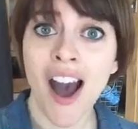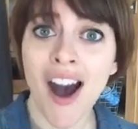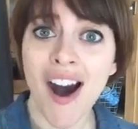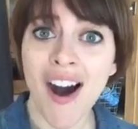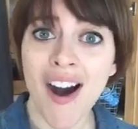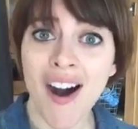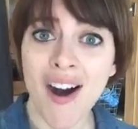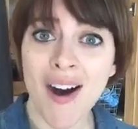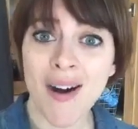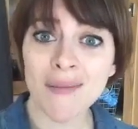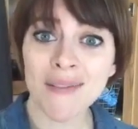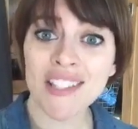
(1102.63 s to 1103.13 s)

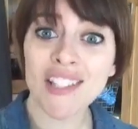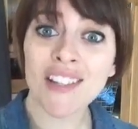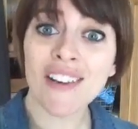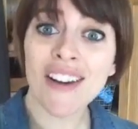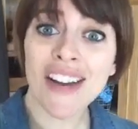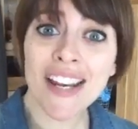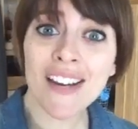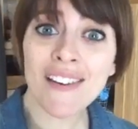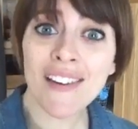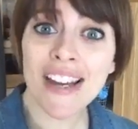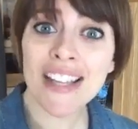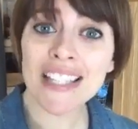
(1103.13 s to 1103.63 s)
So
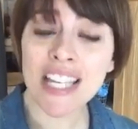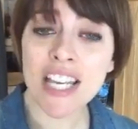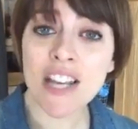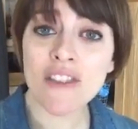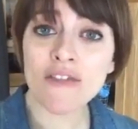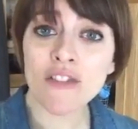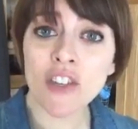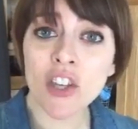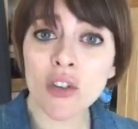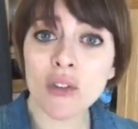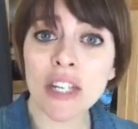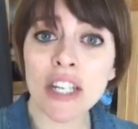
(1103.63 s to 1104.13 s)
anyways,
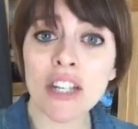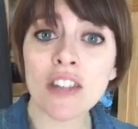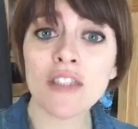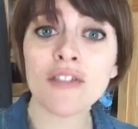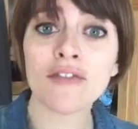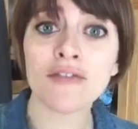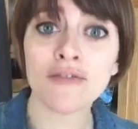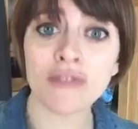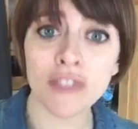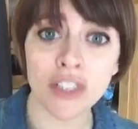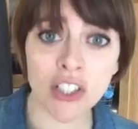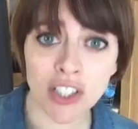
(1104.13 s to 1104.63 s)
if you need a
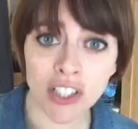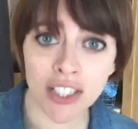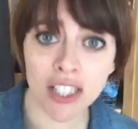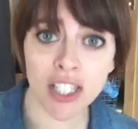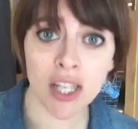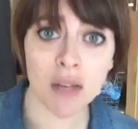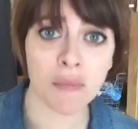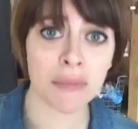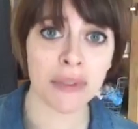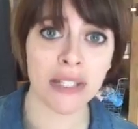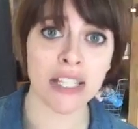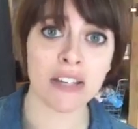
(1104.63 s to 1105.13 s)
full and
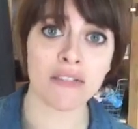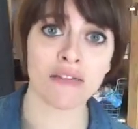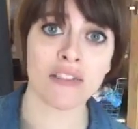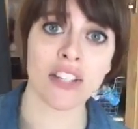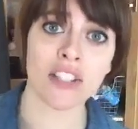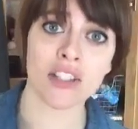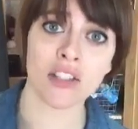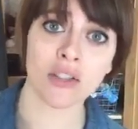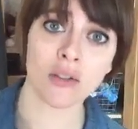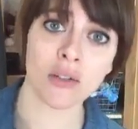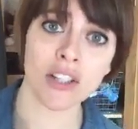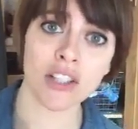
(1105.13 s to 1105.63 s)
complete
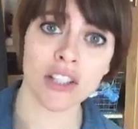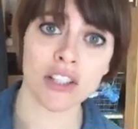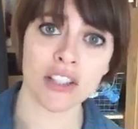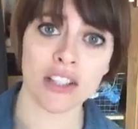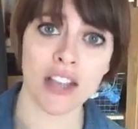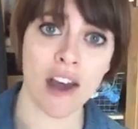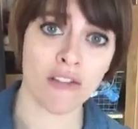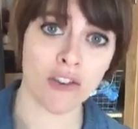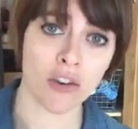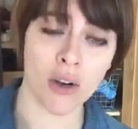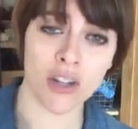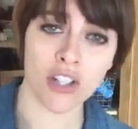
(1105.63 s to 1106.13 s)
resource,
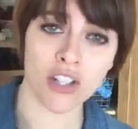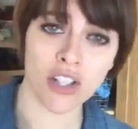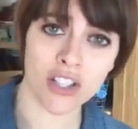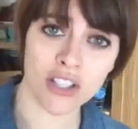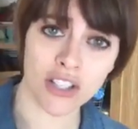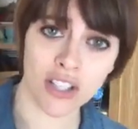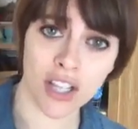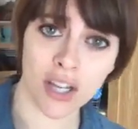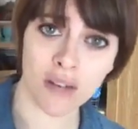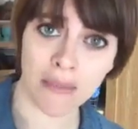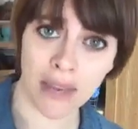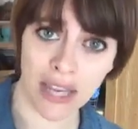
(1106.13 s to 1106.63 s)
have
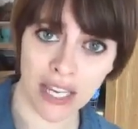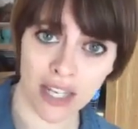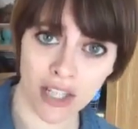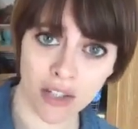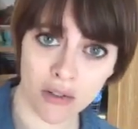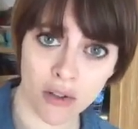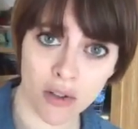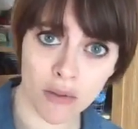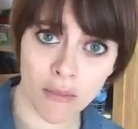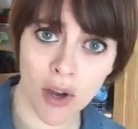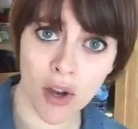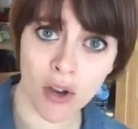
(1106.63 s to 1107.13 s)
questions on
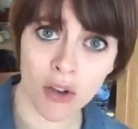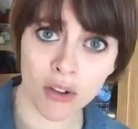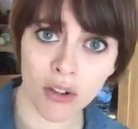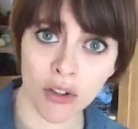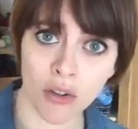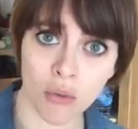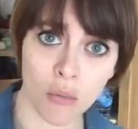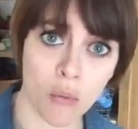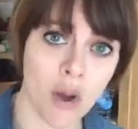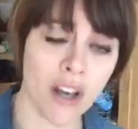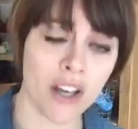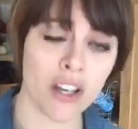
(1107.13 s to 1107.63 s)
manual
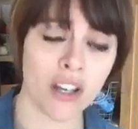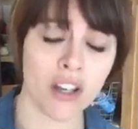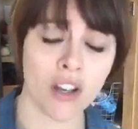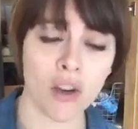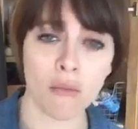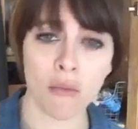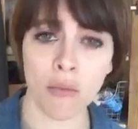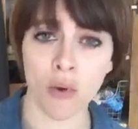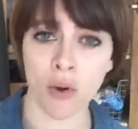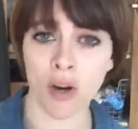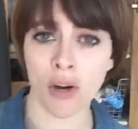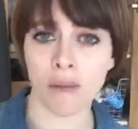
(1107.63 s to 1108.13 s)
mode, want to know
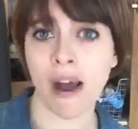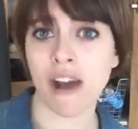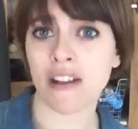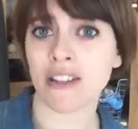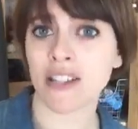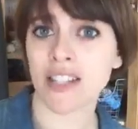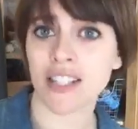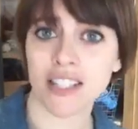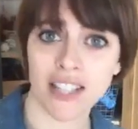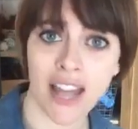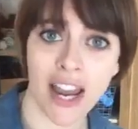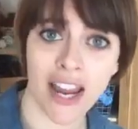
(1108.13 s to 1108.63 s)
more
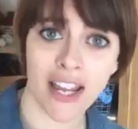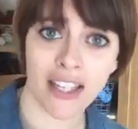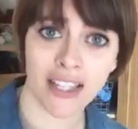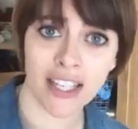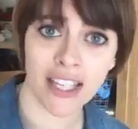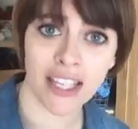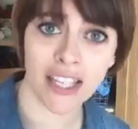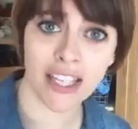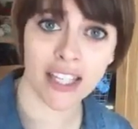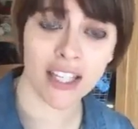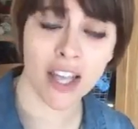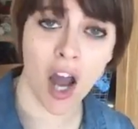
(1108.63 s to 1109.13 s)
about
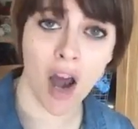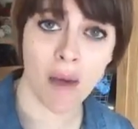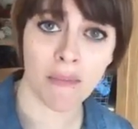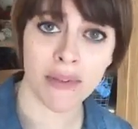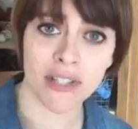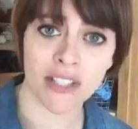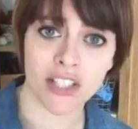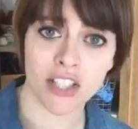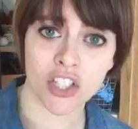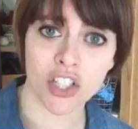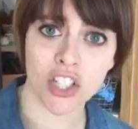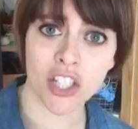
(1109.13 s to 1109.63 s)
styling and
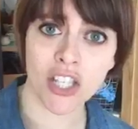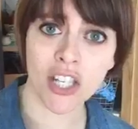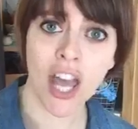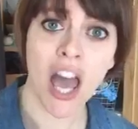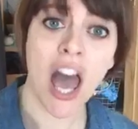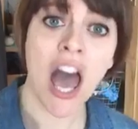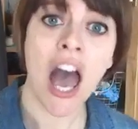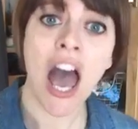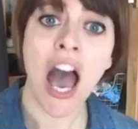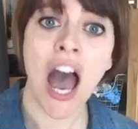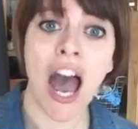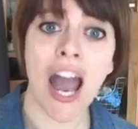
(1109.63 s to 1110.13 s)
composition,
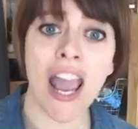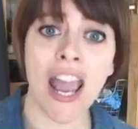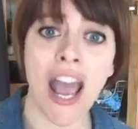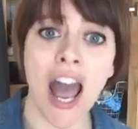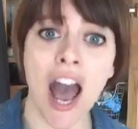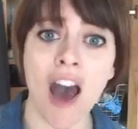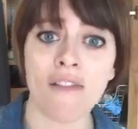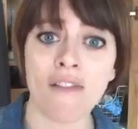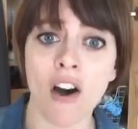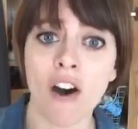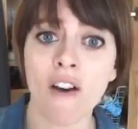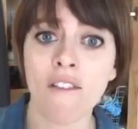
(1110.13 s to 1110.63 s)
I
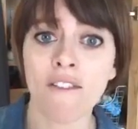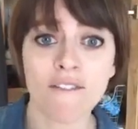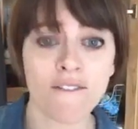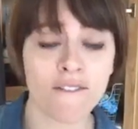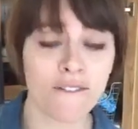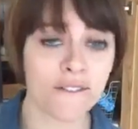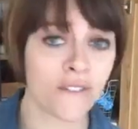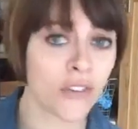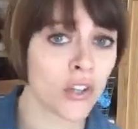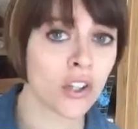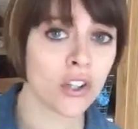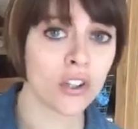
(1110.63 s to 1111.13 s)
have a
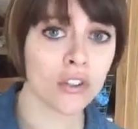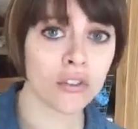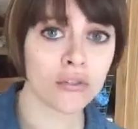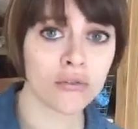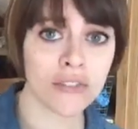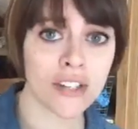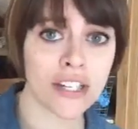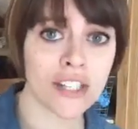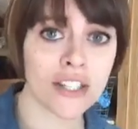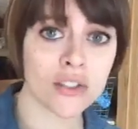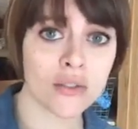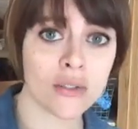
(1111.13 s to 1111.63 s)
full
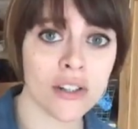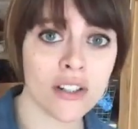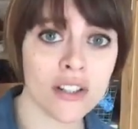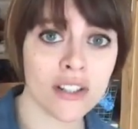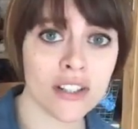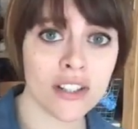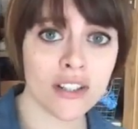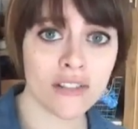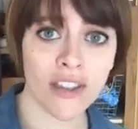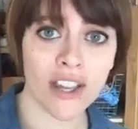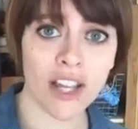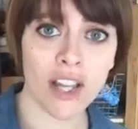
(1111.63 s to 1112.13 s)

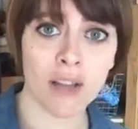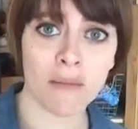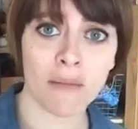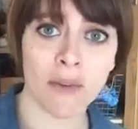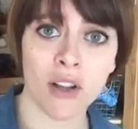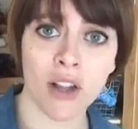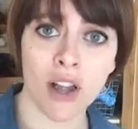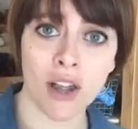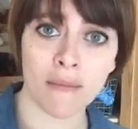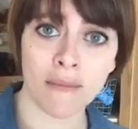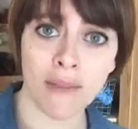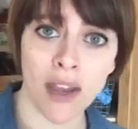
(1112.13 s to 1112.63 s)
resource
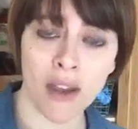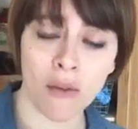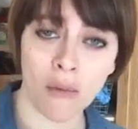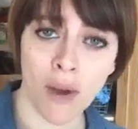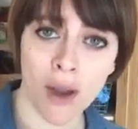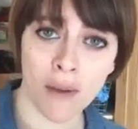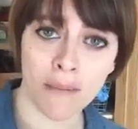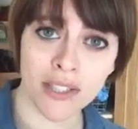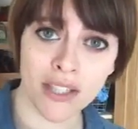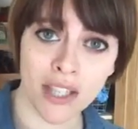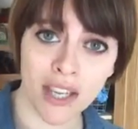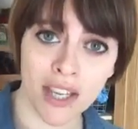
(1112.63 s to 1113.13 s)
available on my
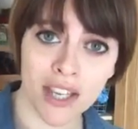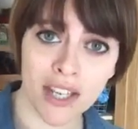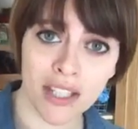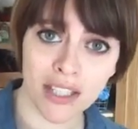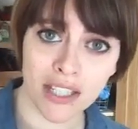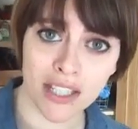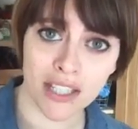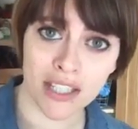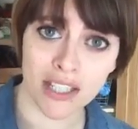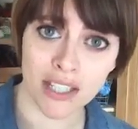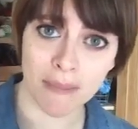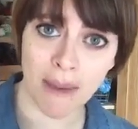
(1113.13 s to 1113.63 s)
website.
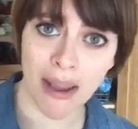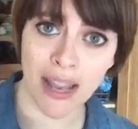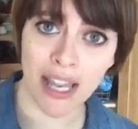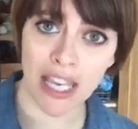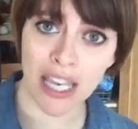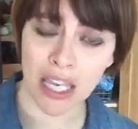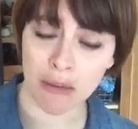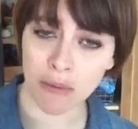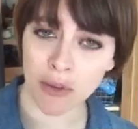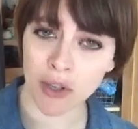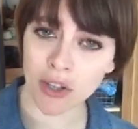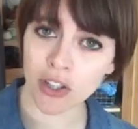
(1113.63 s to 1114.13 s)
It's my
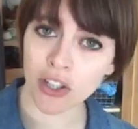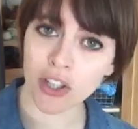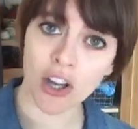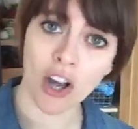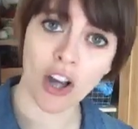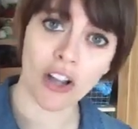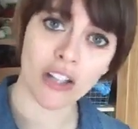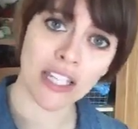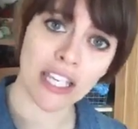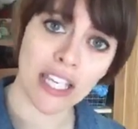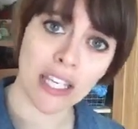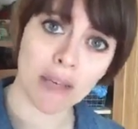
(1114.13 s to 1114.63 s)
ebook
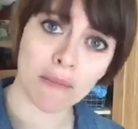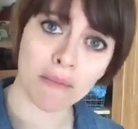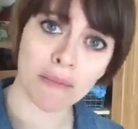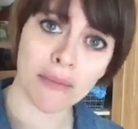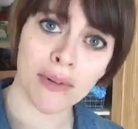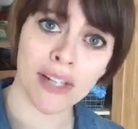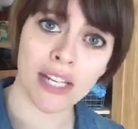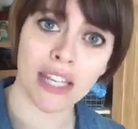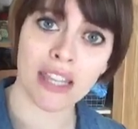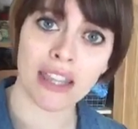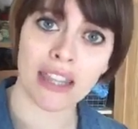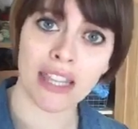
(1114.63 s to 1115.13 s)
called Eat
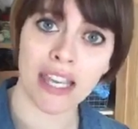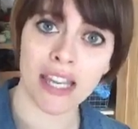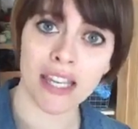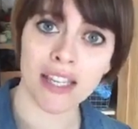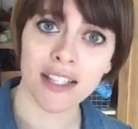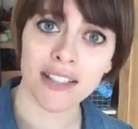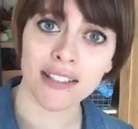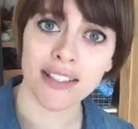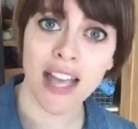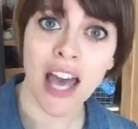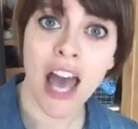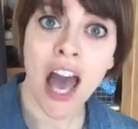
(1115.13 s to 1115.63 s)
Pretty
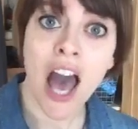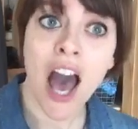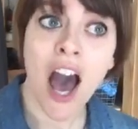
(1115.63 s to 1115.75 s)
Things.